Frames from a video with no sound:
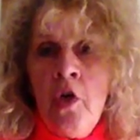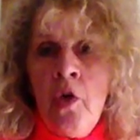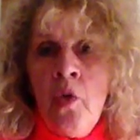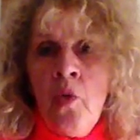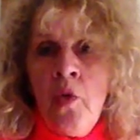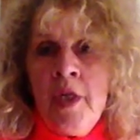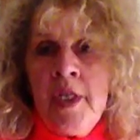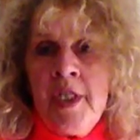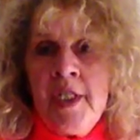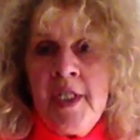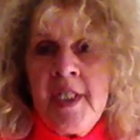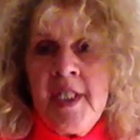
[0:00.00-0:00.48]

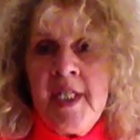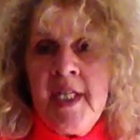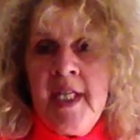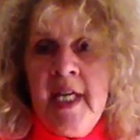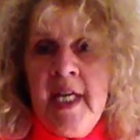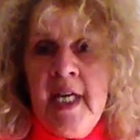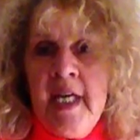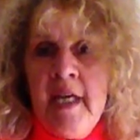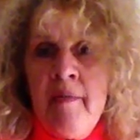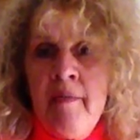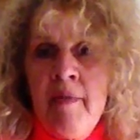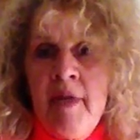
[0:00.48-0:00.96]
went to see
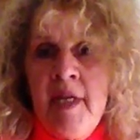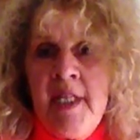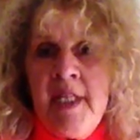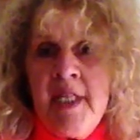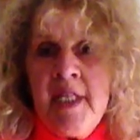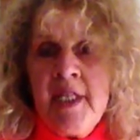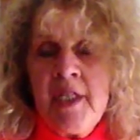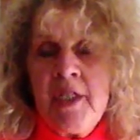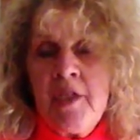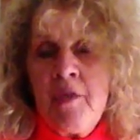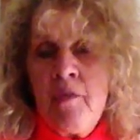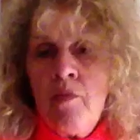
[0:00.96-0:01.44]
him. He
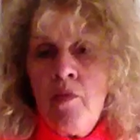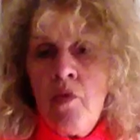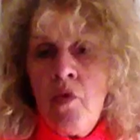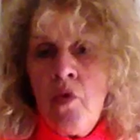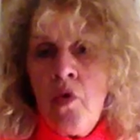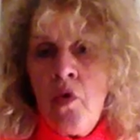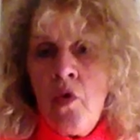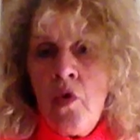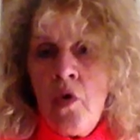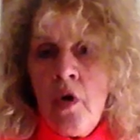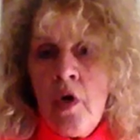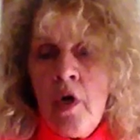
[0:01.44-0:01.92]
did some
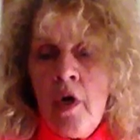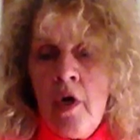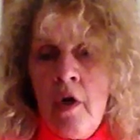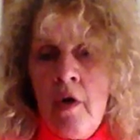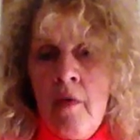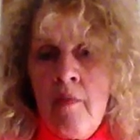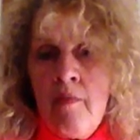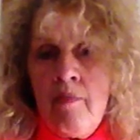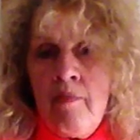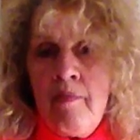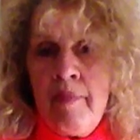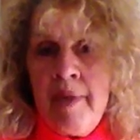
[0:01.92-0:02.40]
more
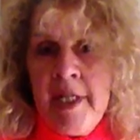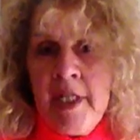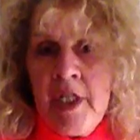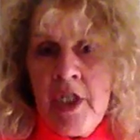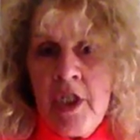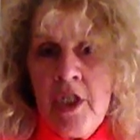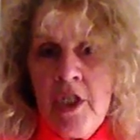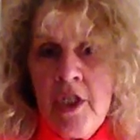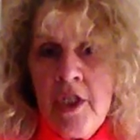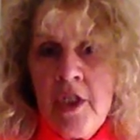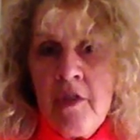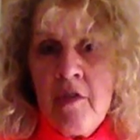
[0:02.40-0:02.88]

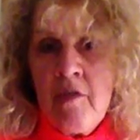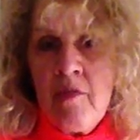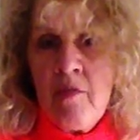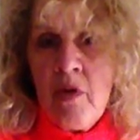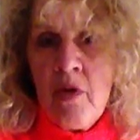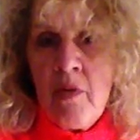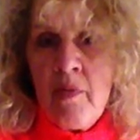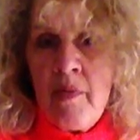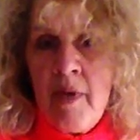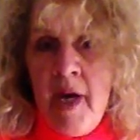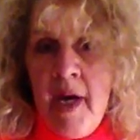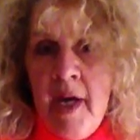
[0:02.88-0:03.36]
pictures of my
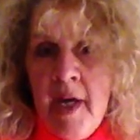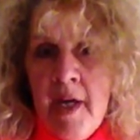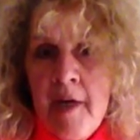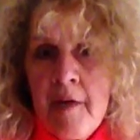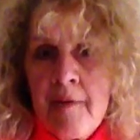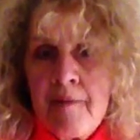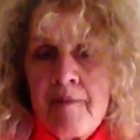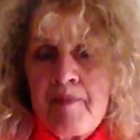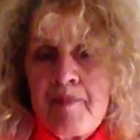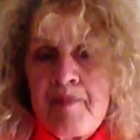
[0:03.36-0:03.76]
back